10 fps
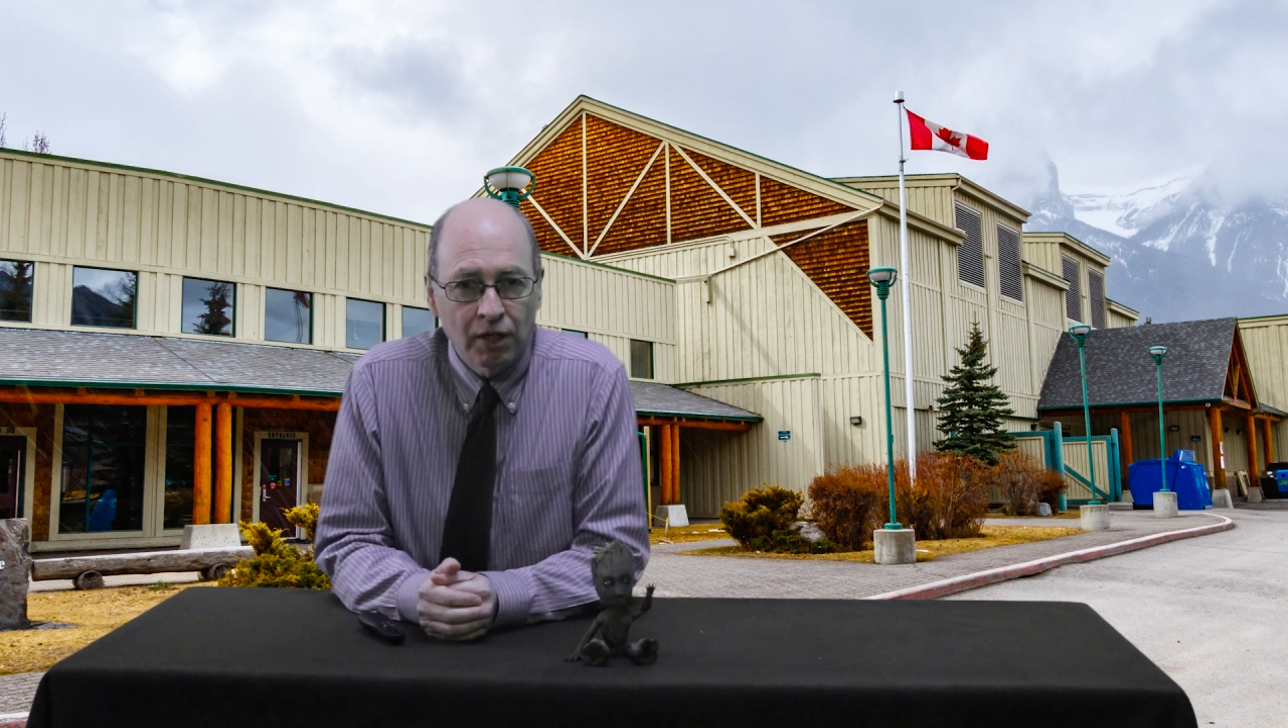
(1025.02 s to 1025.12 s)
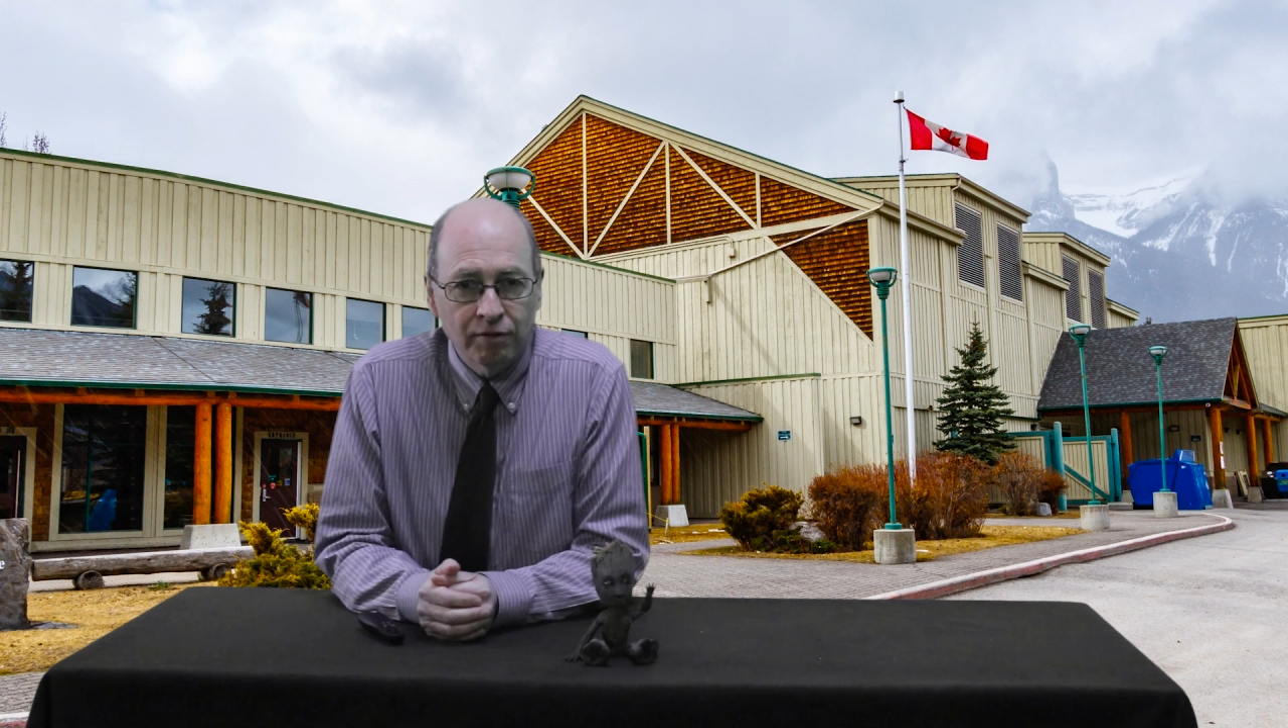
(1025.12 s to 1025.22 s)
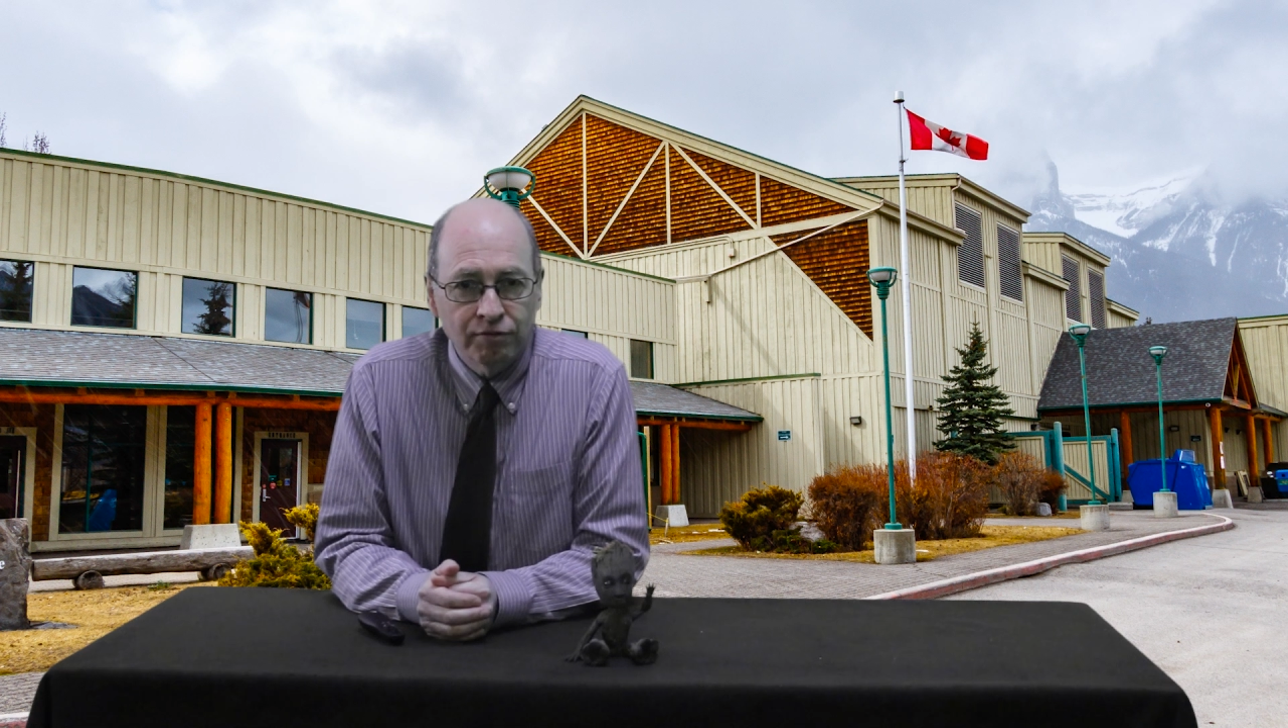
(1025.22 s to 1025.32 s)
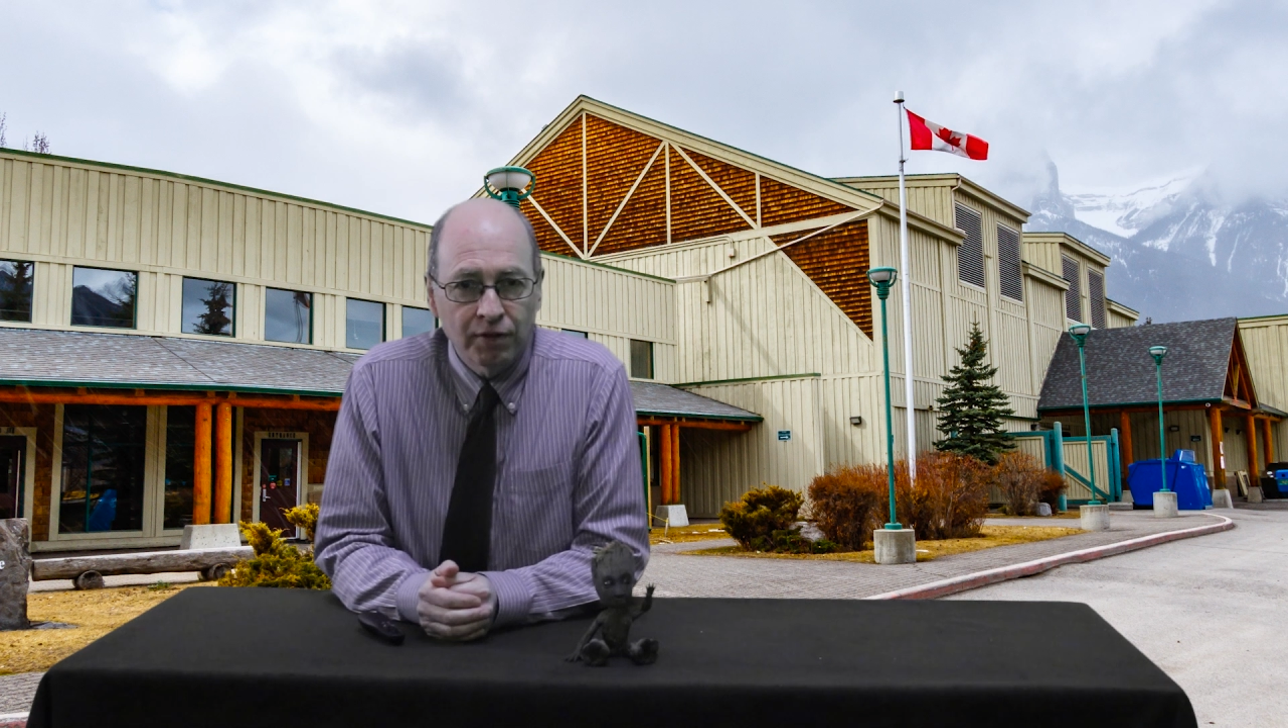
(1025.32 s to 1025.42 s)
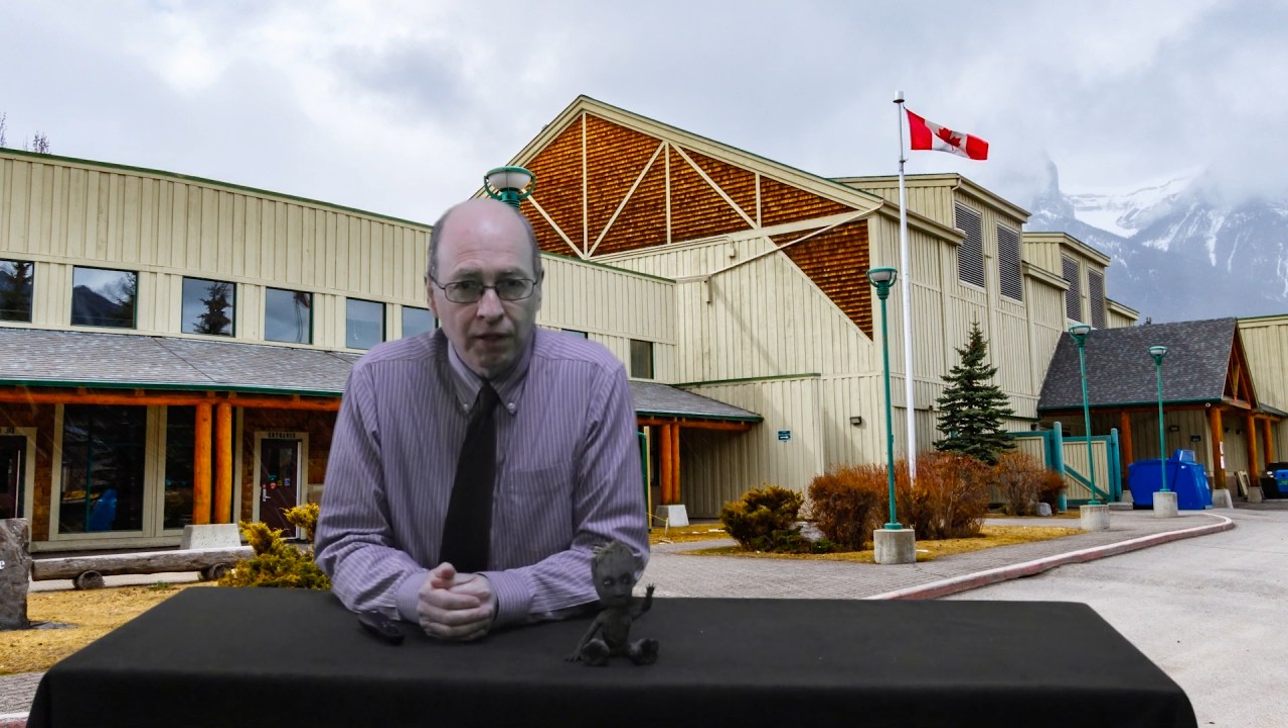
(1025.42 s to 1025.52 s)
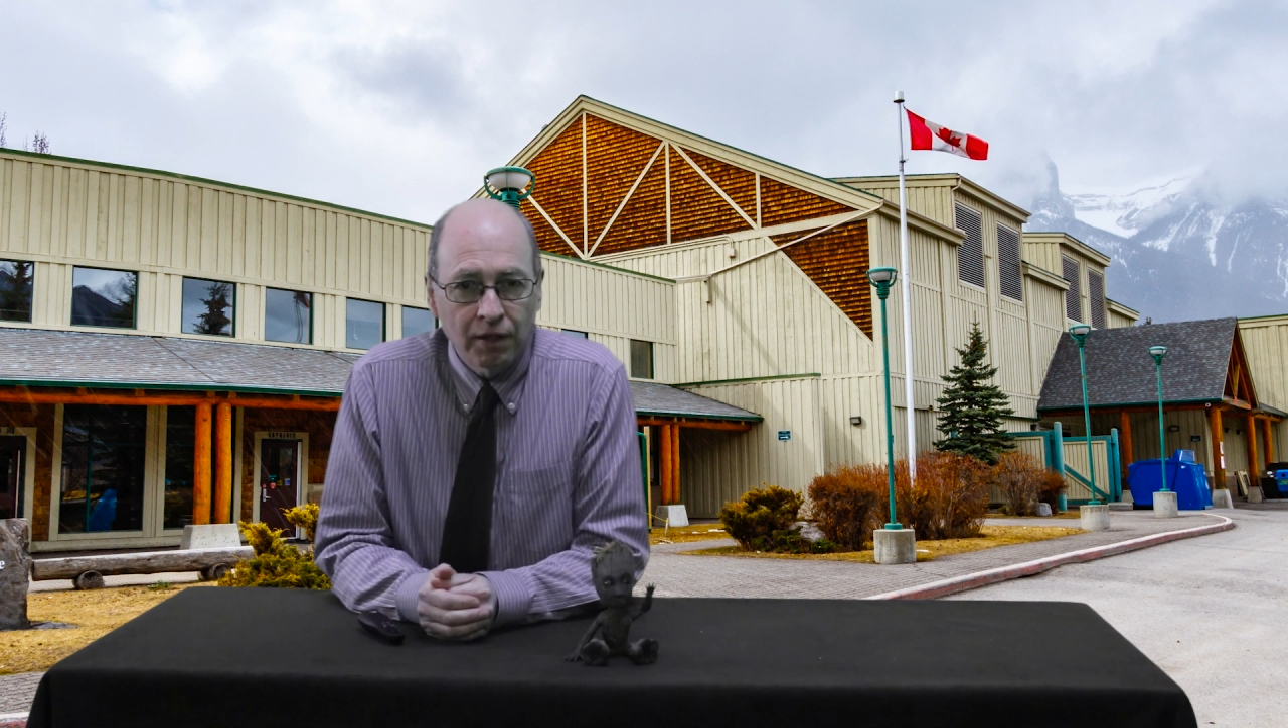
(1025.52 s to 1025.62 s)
of